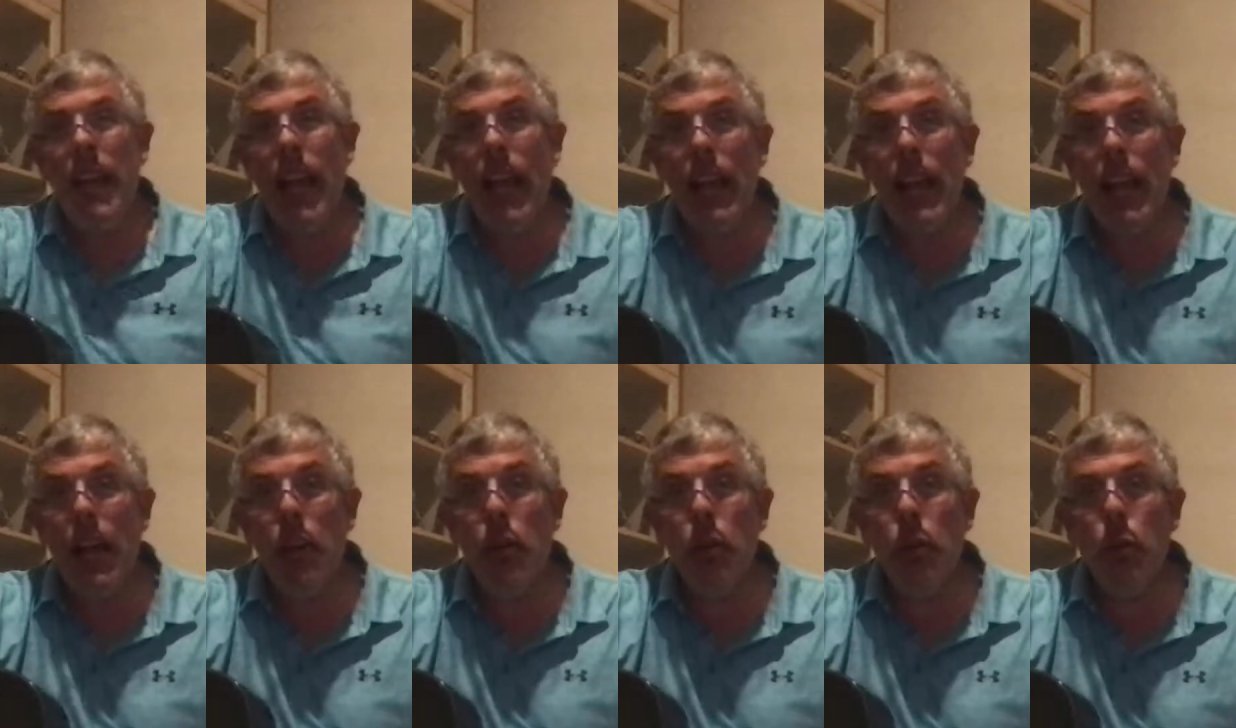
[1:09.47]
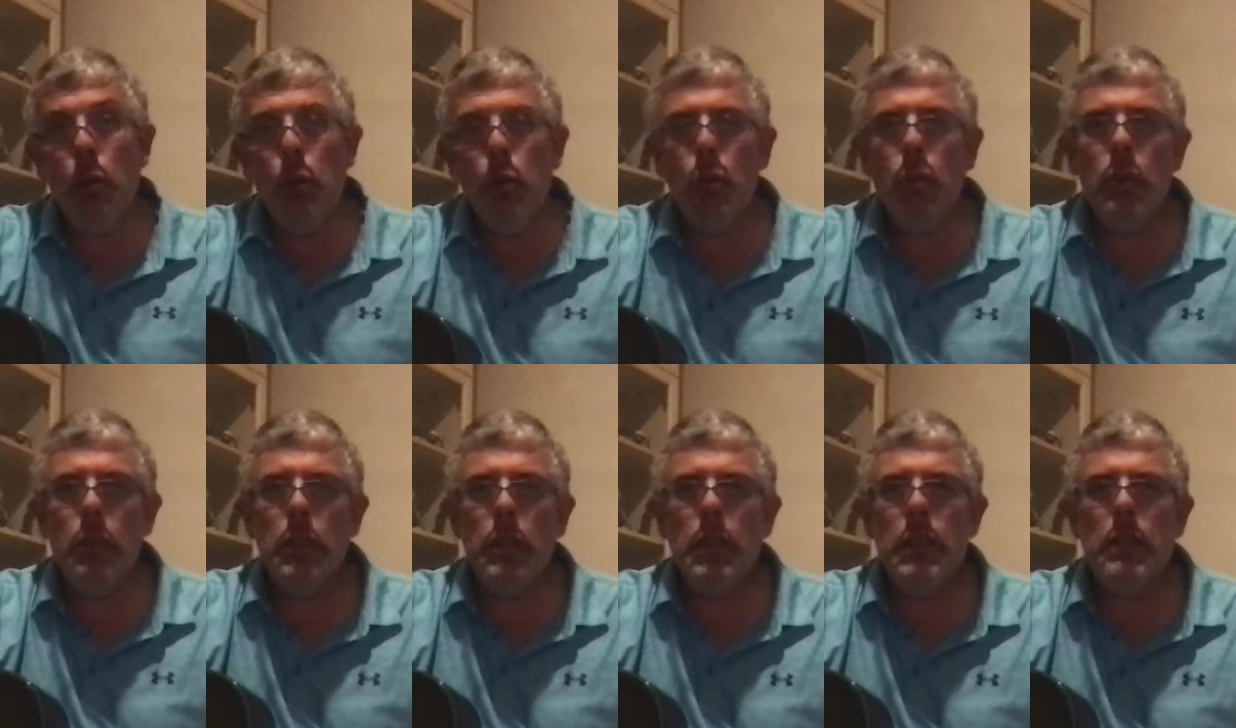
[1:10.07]
Hello!
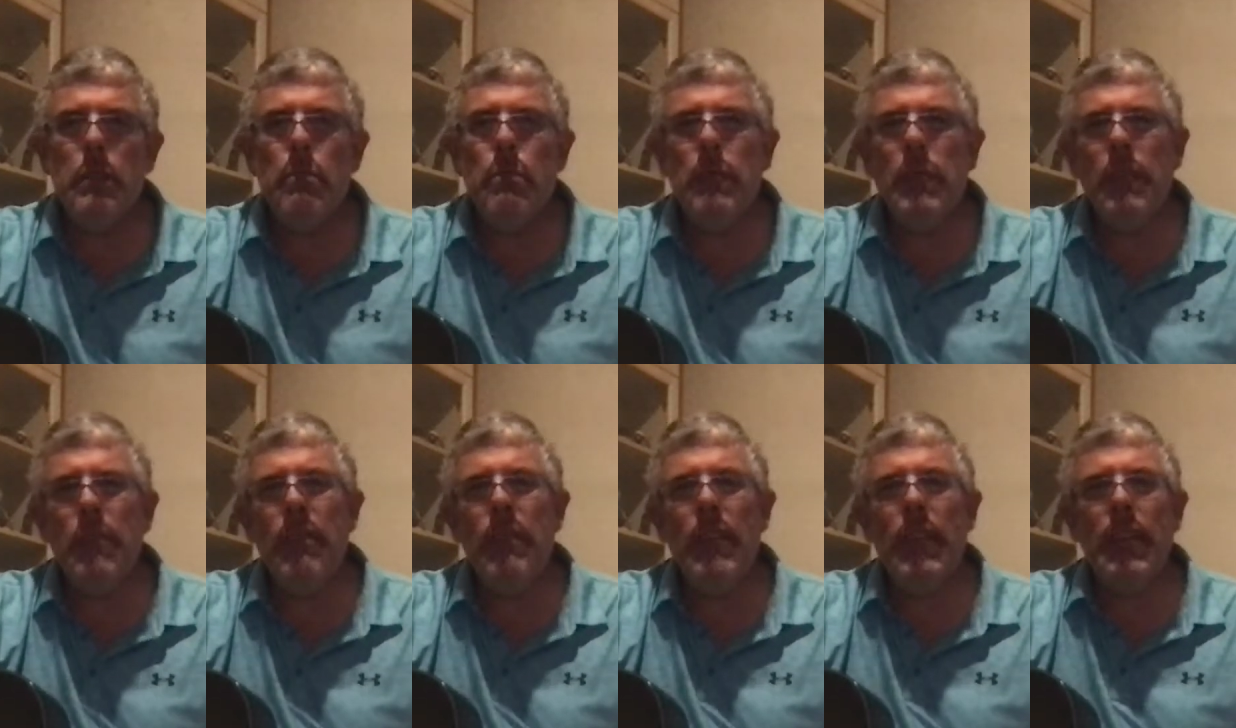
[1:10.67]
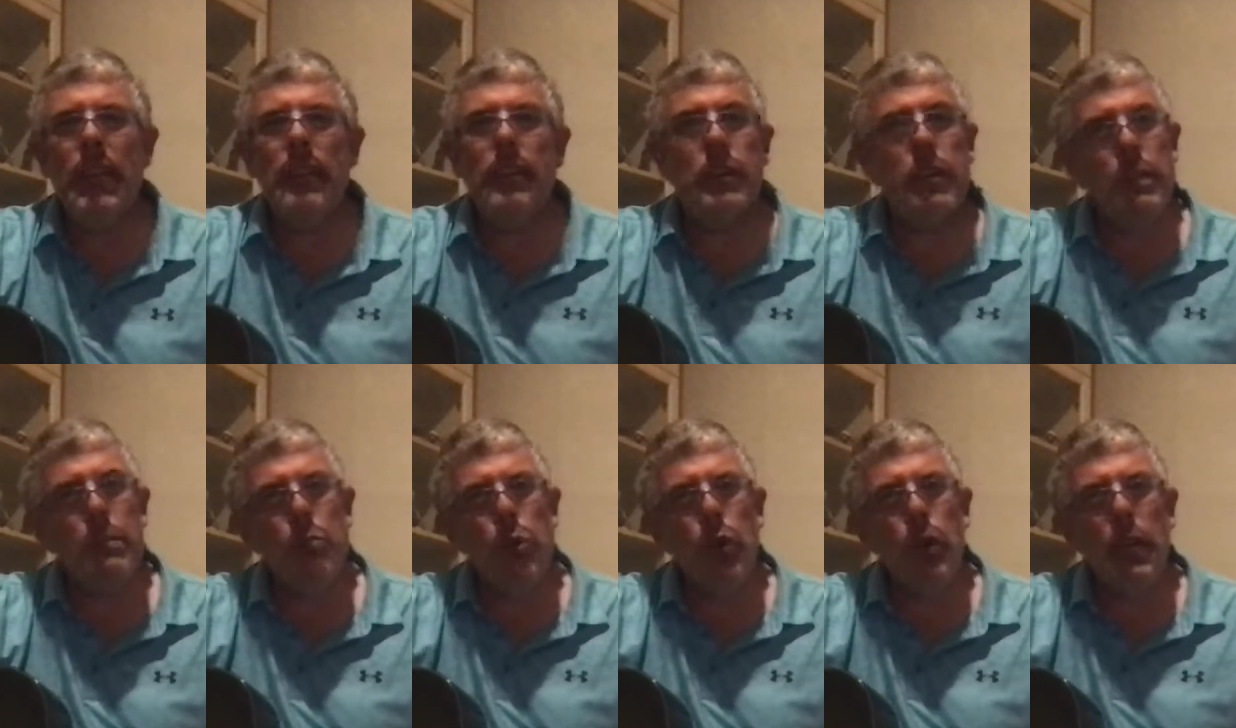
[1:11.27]
Good evening,
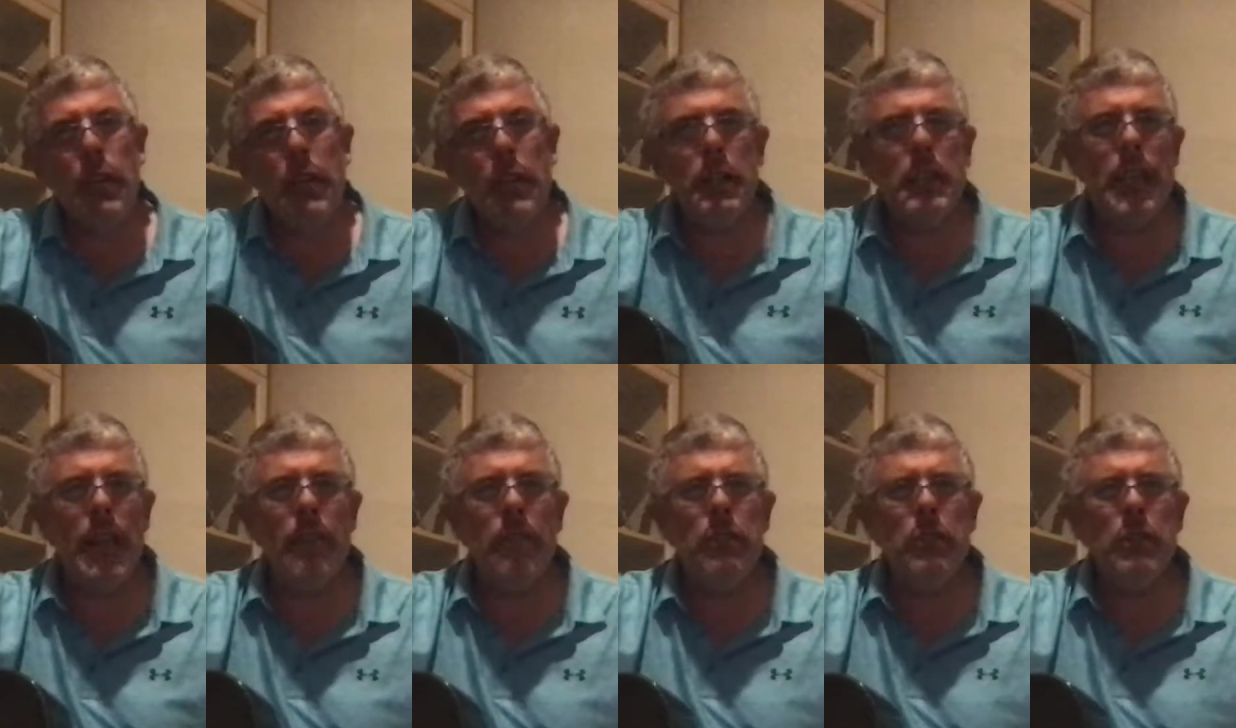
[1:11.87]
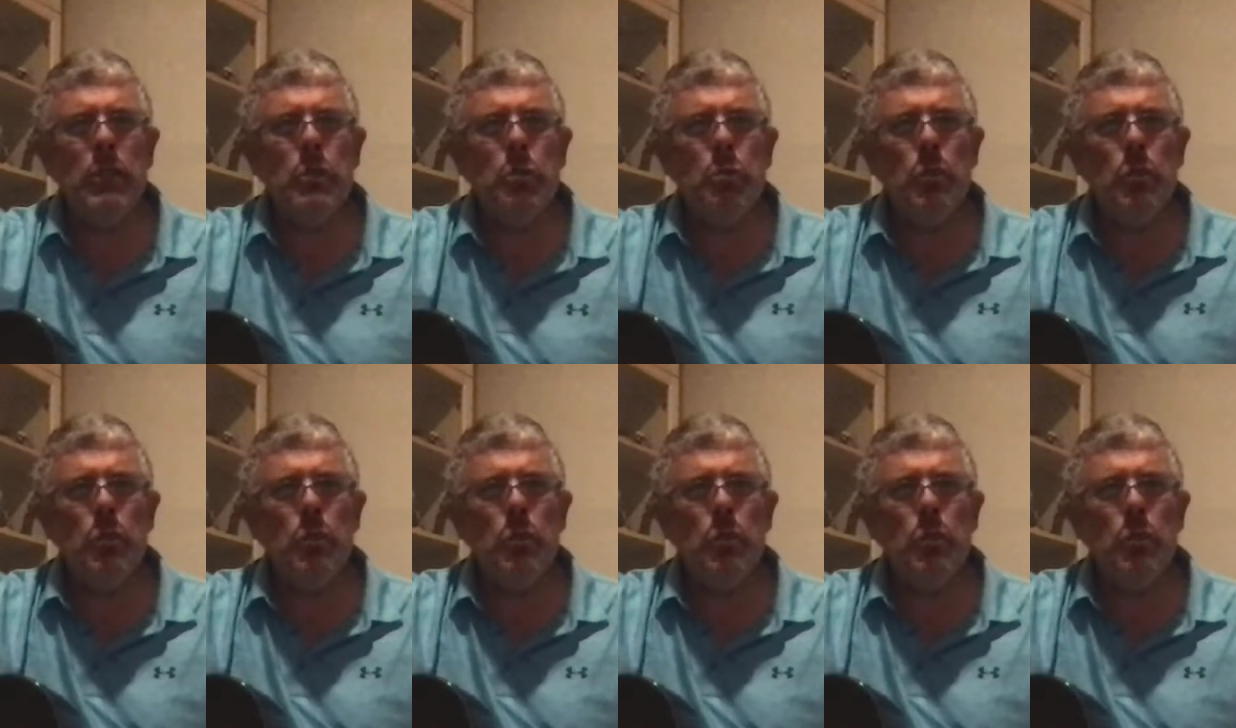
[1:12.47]
good morning, good afternoon.